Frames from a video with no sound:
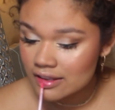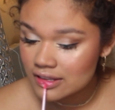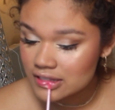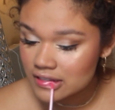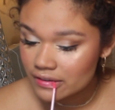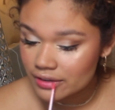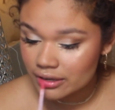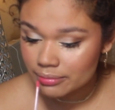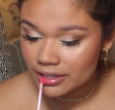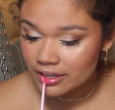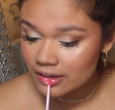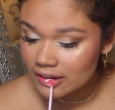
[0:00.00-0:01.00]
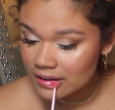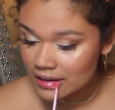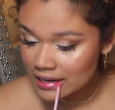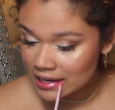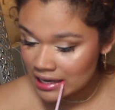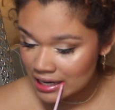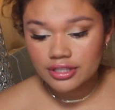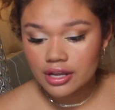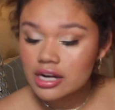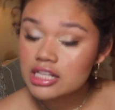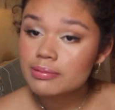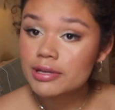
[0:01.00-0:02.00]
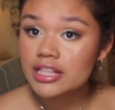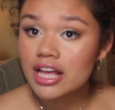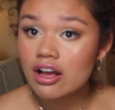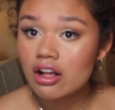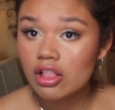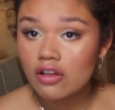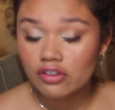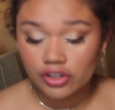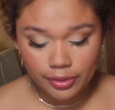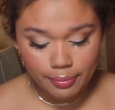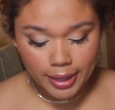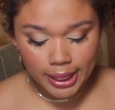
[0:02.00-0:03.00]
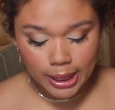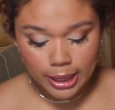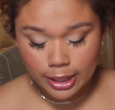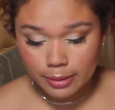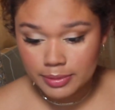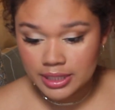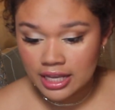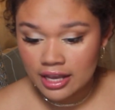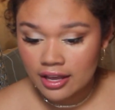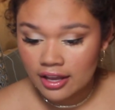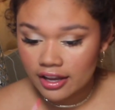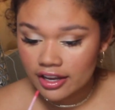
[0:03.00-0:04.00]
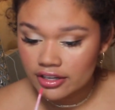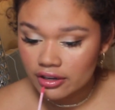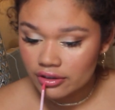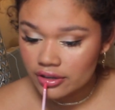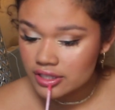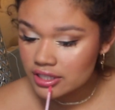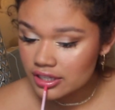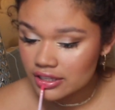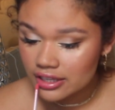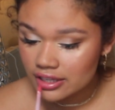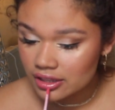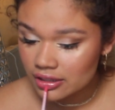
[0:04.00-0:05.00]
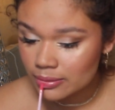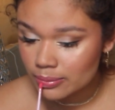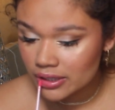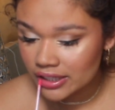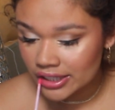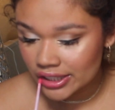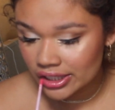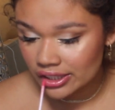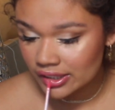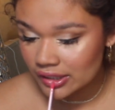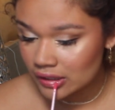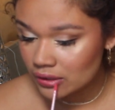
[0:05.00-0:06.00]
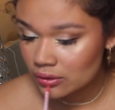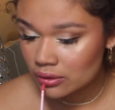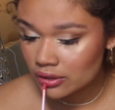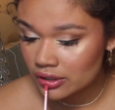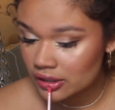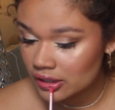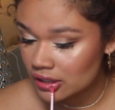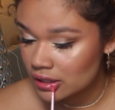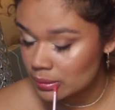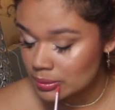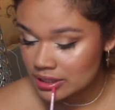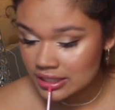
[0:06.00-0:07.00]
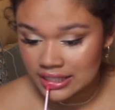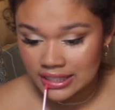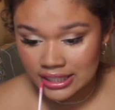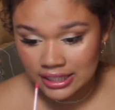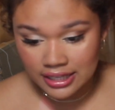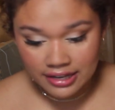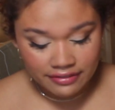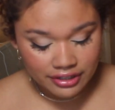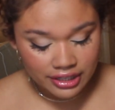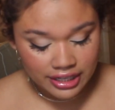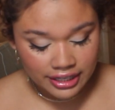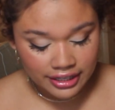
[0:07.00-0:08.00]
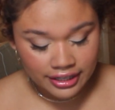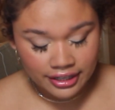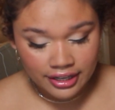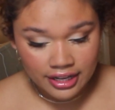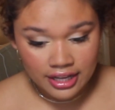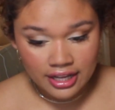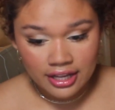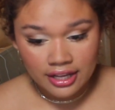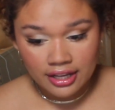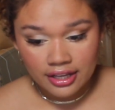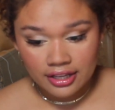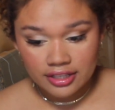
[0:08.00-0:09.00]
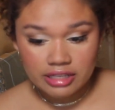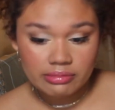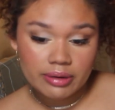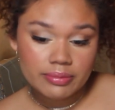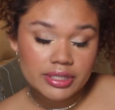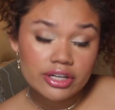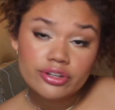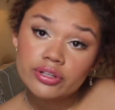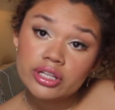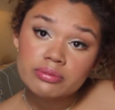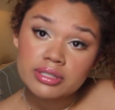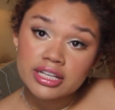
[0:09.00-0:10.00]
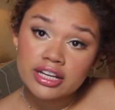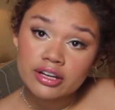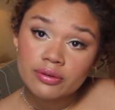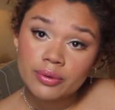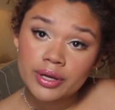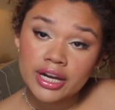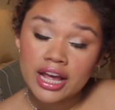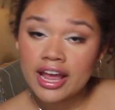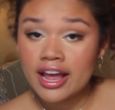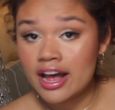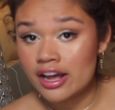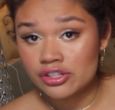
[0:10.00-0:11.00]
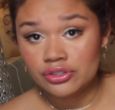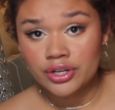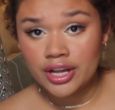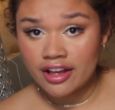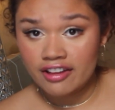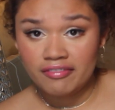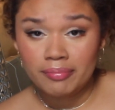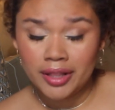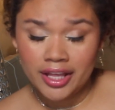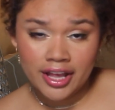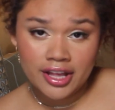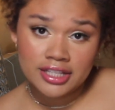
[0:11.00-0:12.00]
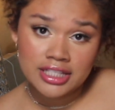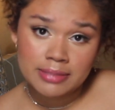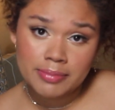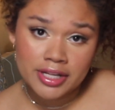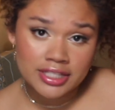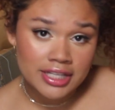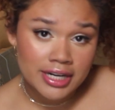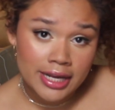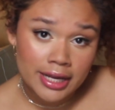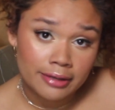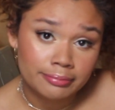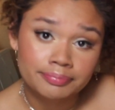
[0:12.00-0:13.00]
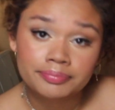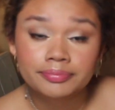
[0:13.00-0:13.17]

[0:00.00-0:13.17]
So yummy. So I just put that all over my lips. I don't use any like lip liner or lipstick every day. Sometimes I do lipstick when I actually have plans, but today